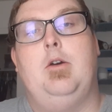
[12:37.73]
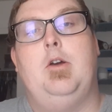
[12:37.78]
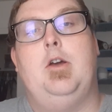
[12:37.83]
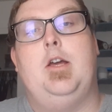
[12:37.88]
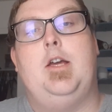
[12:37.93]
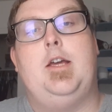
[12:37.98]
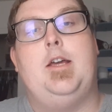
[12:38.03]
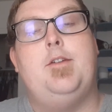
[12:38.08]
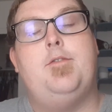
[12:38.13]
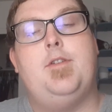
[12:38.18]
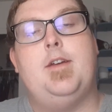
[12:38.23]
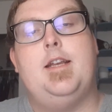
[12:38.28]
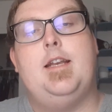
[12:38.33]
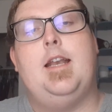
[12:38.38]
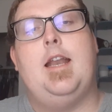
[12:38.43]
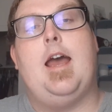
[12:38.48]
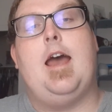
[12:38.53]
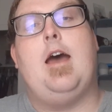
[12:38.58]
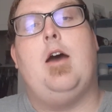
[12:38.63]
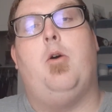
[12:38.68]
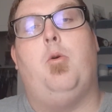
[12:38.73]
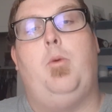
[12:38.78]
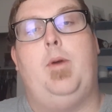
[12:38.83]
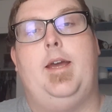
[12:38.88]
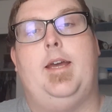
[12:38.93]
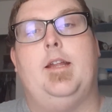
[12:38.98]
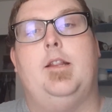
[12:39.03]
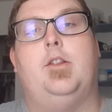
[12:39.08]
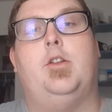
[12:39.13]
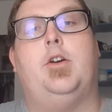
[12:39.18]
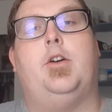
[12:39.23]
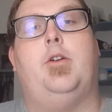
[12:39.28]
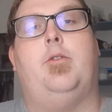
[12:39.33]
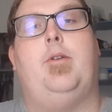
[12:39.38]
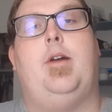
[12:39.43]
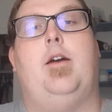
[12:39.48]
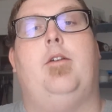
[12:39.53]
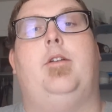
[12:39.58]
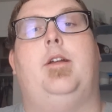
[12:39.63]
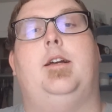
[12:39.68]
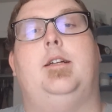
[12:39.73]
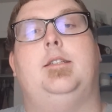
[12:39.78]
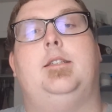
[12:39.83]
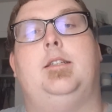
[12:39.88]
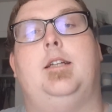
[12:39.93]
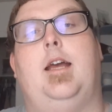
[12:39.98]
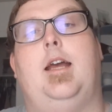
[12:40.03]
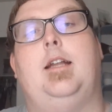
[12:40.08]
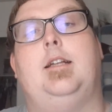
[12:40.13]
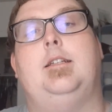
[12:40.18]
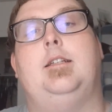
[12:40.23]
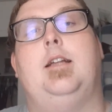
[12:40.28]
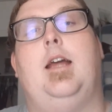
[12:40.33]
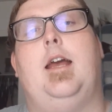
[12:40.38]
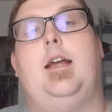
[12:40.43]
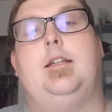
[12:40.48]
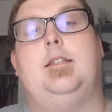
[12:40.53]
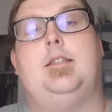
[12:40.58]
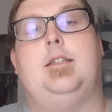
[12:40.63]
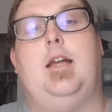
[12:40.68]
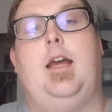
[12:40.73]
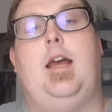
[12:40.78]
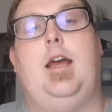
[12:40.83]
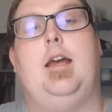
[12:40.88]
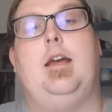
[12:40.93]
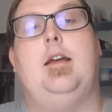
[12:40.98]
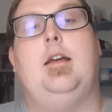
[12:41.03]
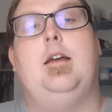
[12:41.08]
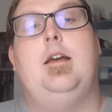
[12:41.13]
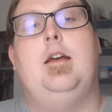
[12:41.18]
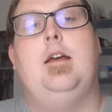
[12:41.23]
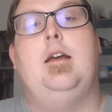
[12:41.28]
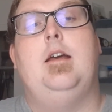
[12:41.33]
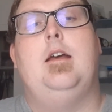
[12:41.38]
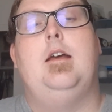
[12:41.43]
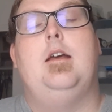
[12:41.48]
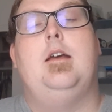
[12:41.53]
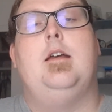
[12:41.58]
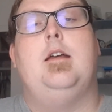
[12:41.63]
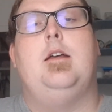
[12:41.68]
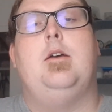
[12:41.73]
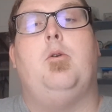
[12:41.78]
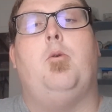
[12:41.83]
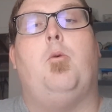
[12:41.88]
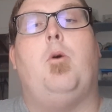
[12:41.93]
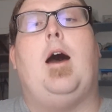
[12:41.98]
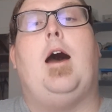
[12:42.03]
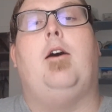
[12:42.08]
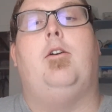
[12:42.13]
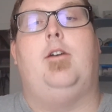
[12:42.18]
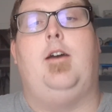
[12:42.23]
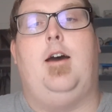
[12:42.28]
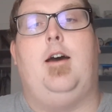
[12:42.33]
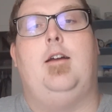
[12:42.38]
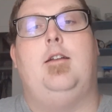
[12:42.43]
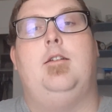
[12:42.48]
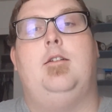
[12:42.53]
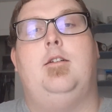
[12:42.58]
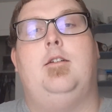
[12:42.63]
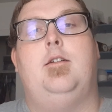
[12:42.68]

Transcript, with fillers: even now we can look around us and and say, "Wow, God."